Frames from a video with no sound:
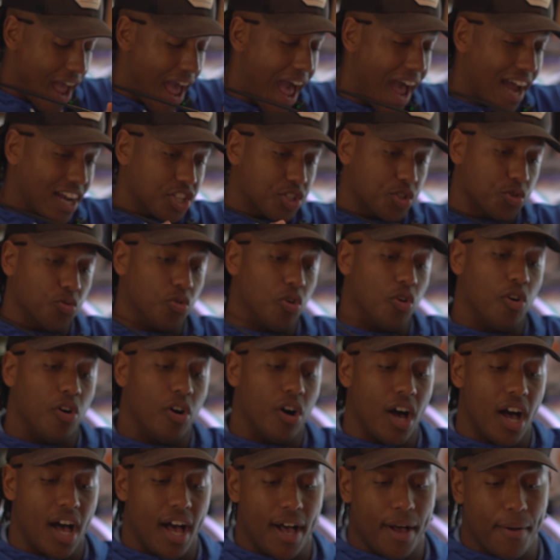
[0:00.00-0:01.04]

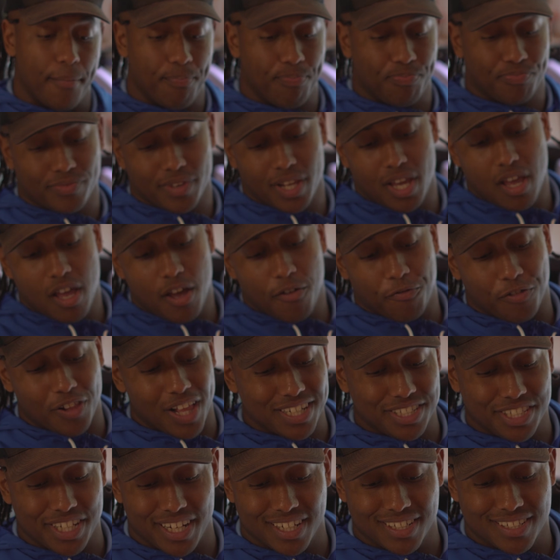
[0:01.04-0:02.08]
actual
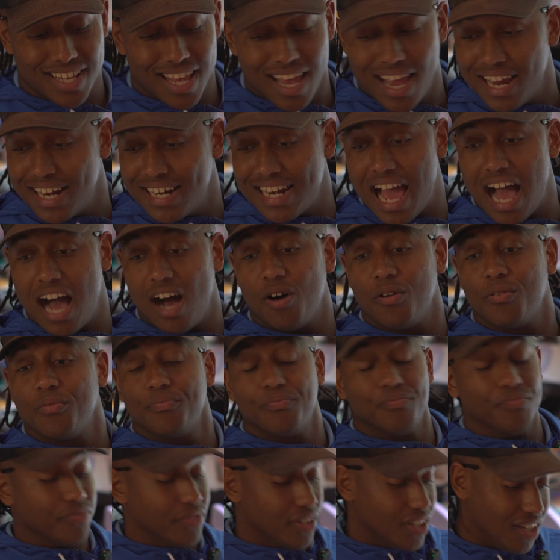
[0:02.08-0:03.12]
fletchings. Now,
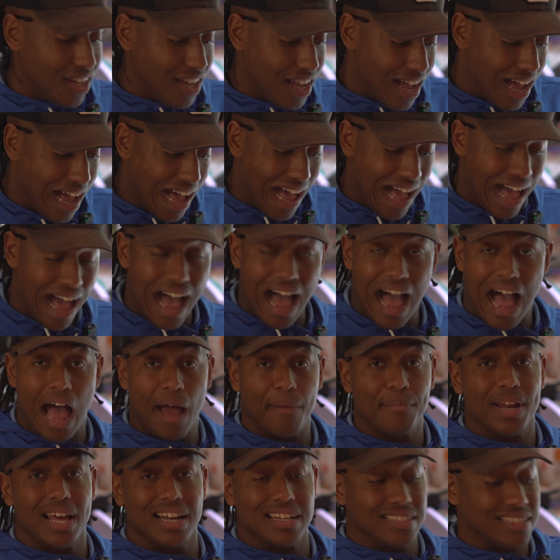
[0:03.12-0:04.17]

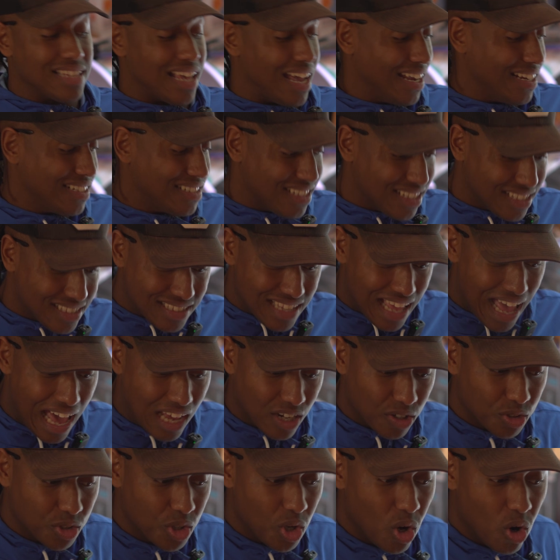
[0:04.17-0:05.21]
I'm not a scientist. I
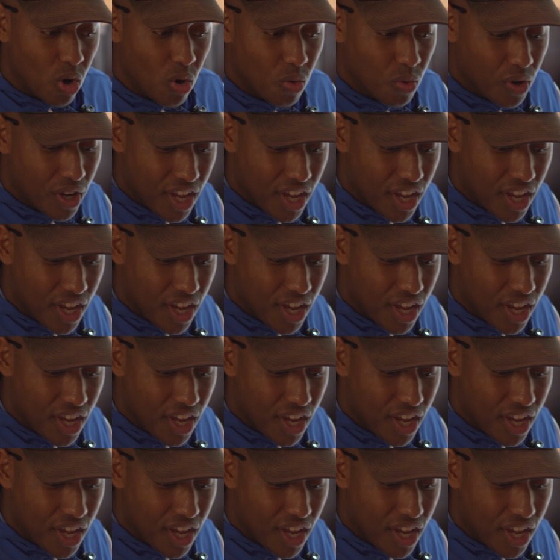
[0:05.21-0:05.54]
don't know